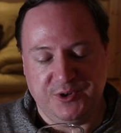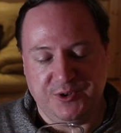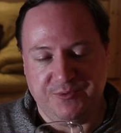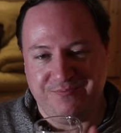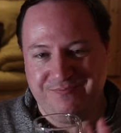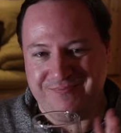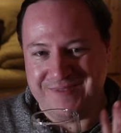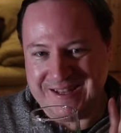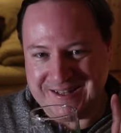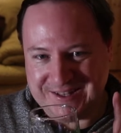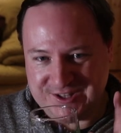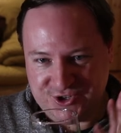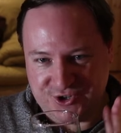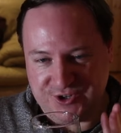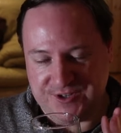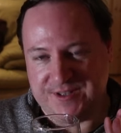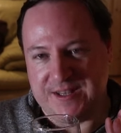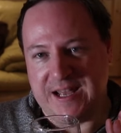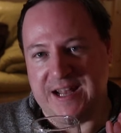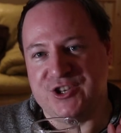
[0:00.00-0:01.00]
but it's
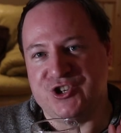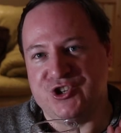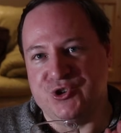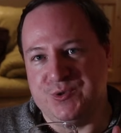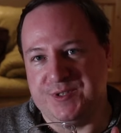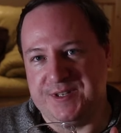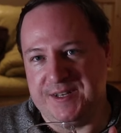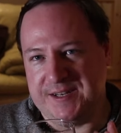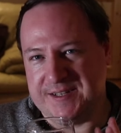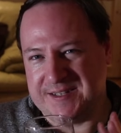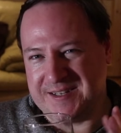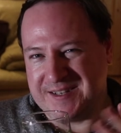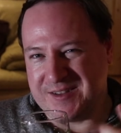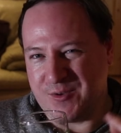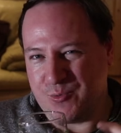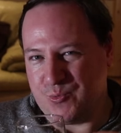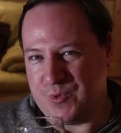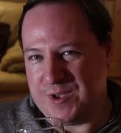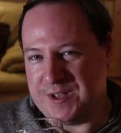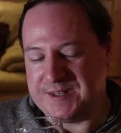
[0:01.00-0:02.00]
just that juiciness.
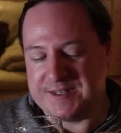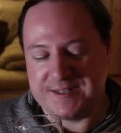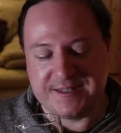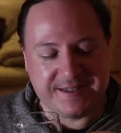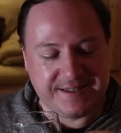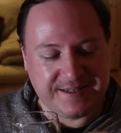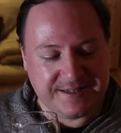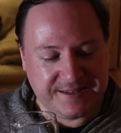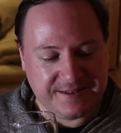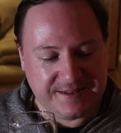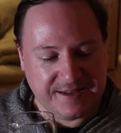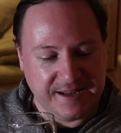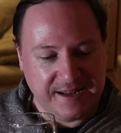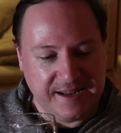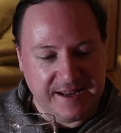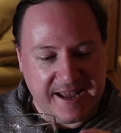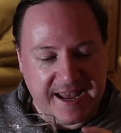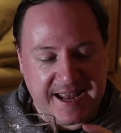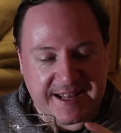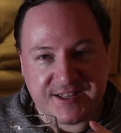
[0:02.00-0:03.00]

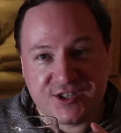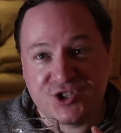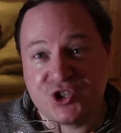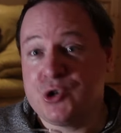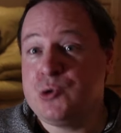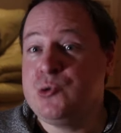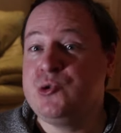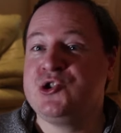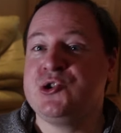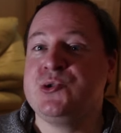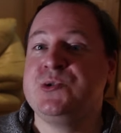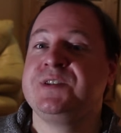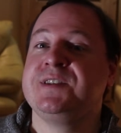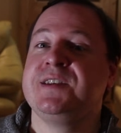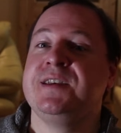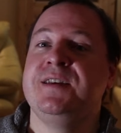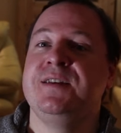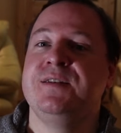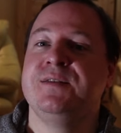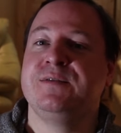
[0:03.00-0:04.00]
It's too
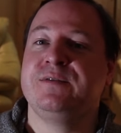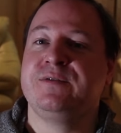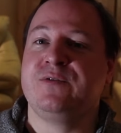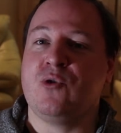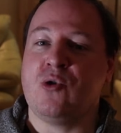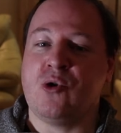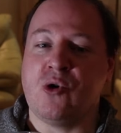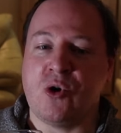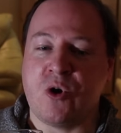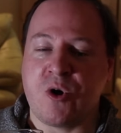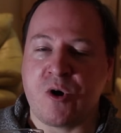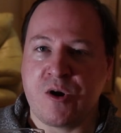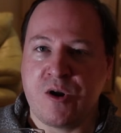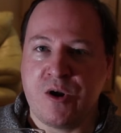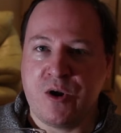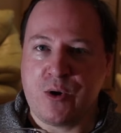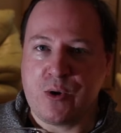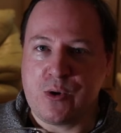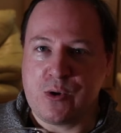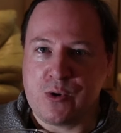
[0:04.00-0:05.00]
juicy for
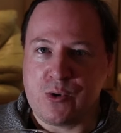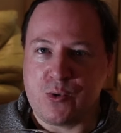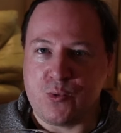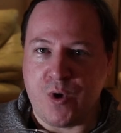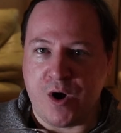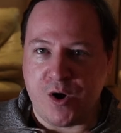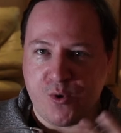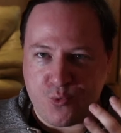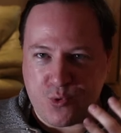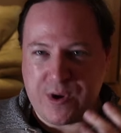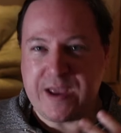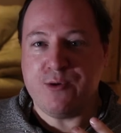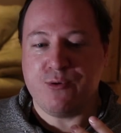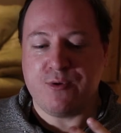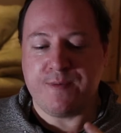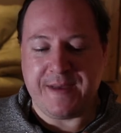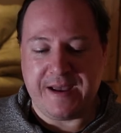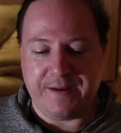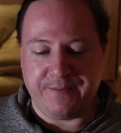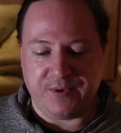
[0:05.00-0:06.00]
what we
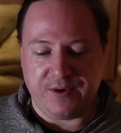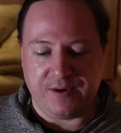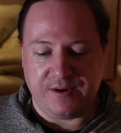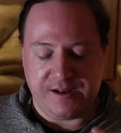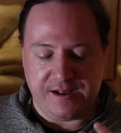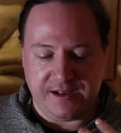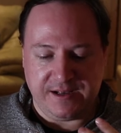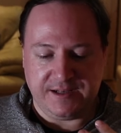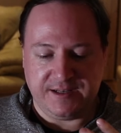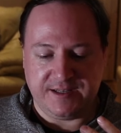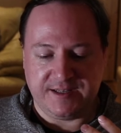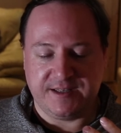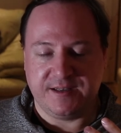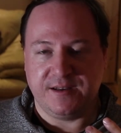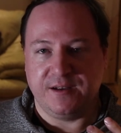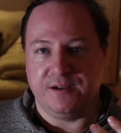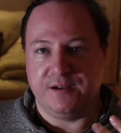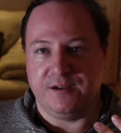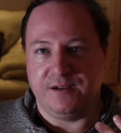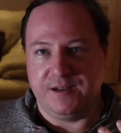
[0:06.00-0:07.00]
remember
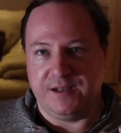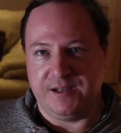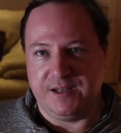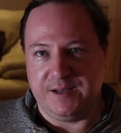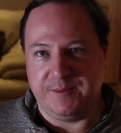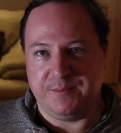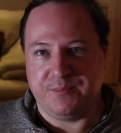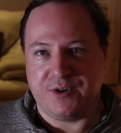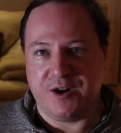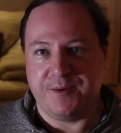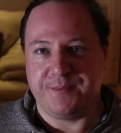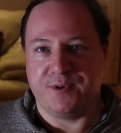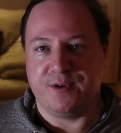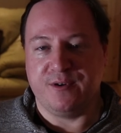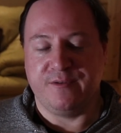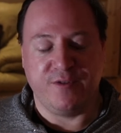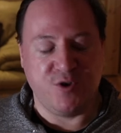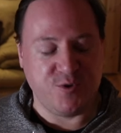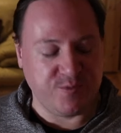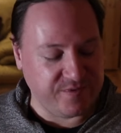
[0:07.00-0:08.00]
as a
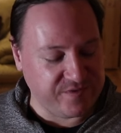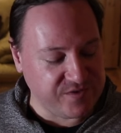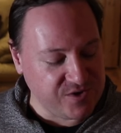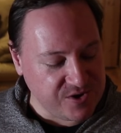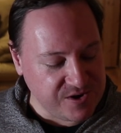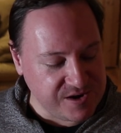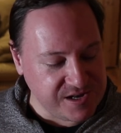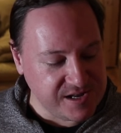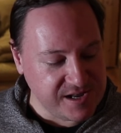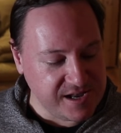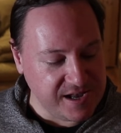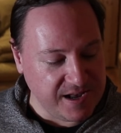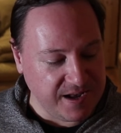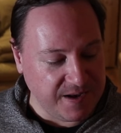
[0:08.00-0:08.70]
proper Foam Fury.